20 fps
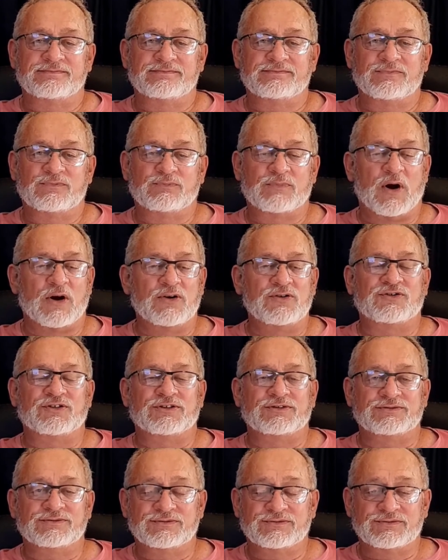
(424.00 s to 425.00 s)

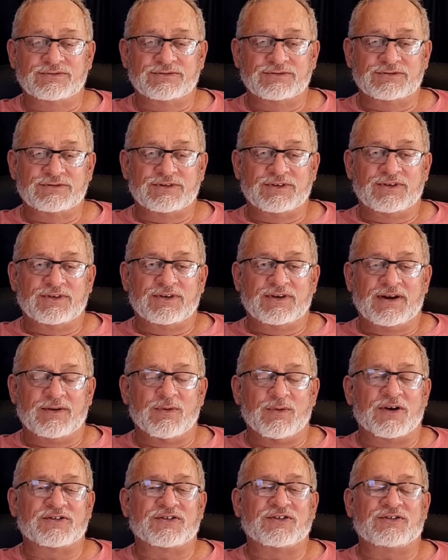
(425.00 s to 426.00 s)
poaching. He
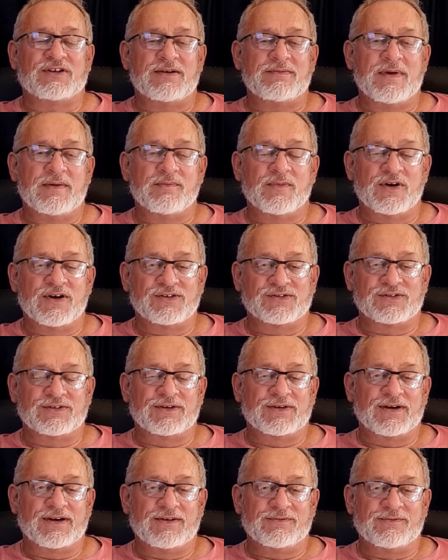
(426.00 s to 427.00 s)
was a
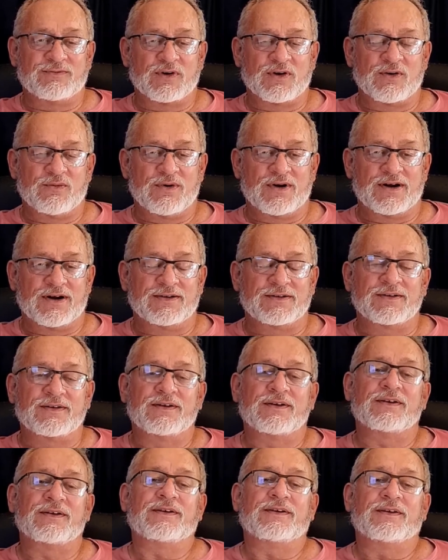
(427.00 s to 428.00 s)
semi-mercenary for a while.
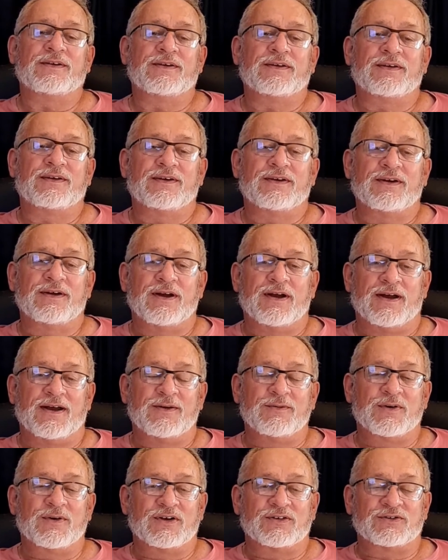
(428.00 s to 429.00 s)
He
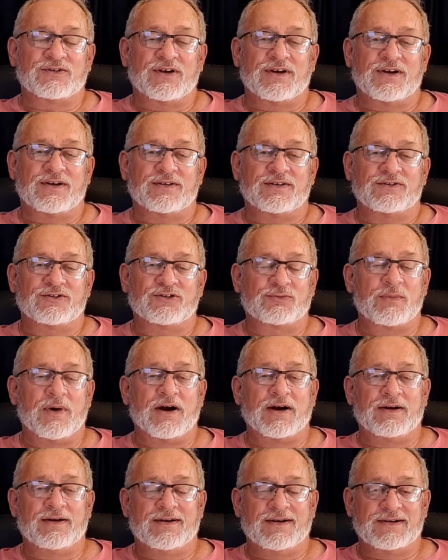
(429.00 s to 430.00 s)
was a
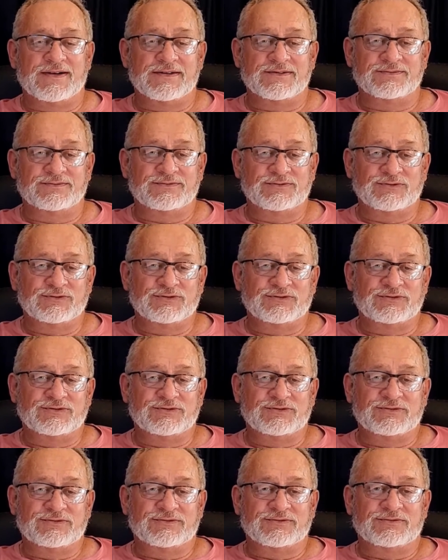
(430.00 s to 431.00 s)
smuggler.
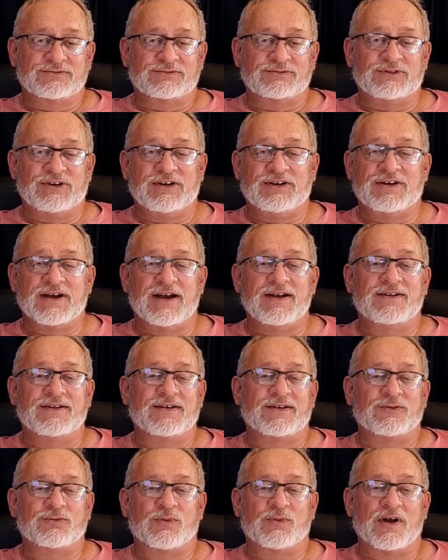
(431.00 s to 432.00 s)
He
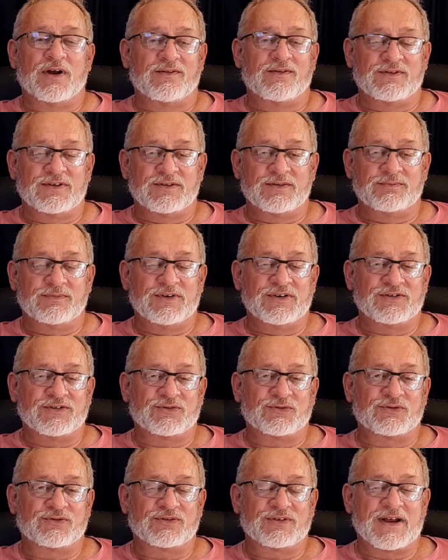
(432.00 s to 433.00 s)
dated one of the
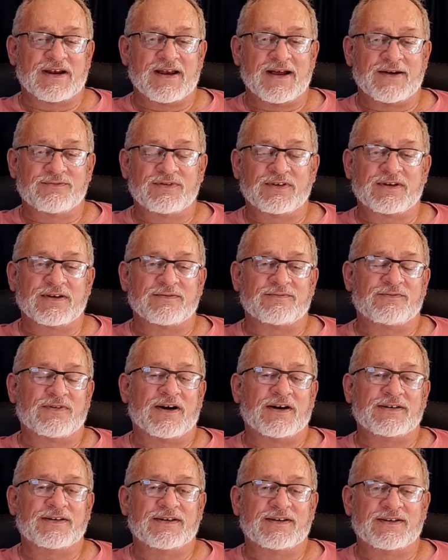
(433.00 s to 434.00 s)
South Africa
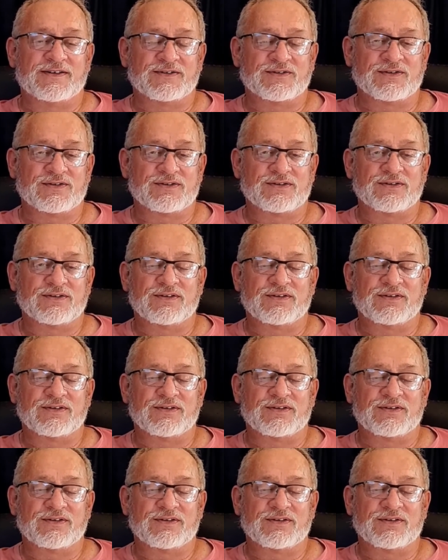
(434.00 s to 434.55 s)
finalists,